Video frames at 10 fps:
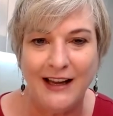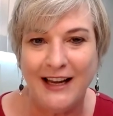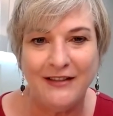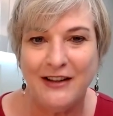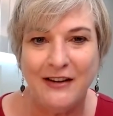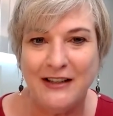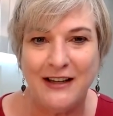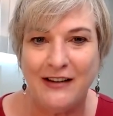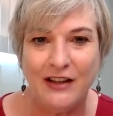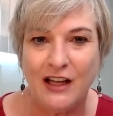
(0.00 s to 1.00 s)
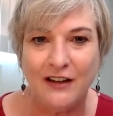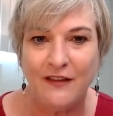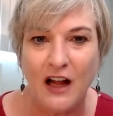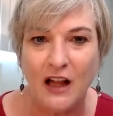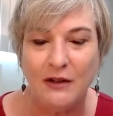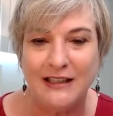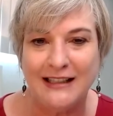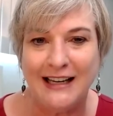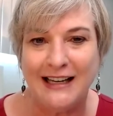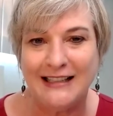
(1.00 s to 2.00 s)
even though I don't have a lot of followers,
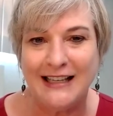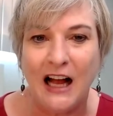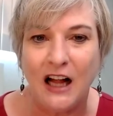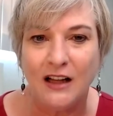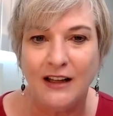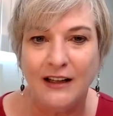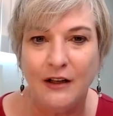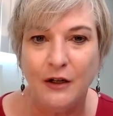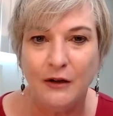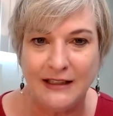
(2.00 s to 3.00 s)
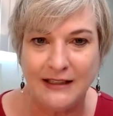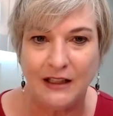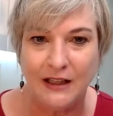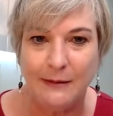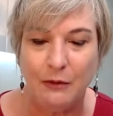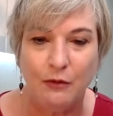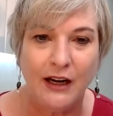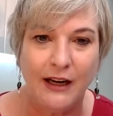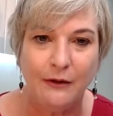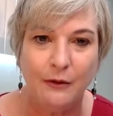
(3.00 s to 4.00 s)
they can tell who I still am and what
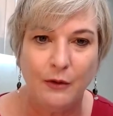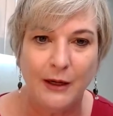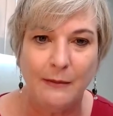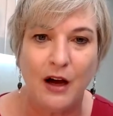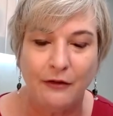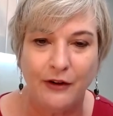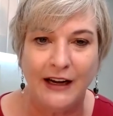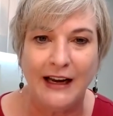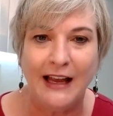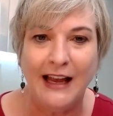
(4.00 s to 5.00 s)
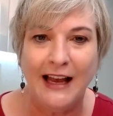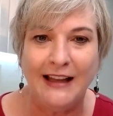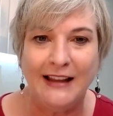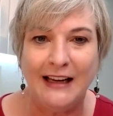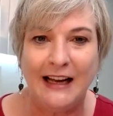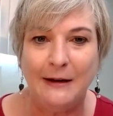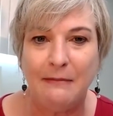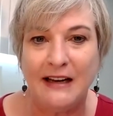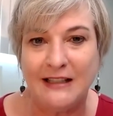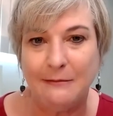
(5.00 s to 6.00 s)
I what I'm offering, and that kind of
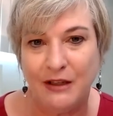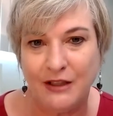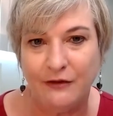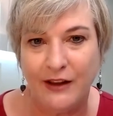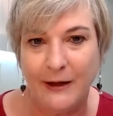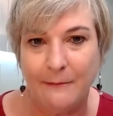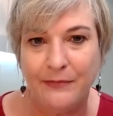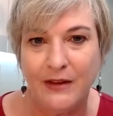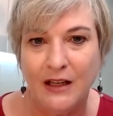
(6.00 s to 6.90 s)
paints a picture for them.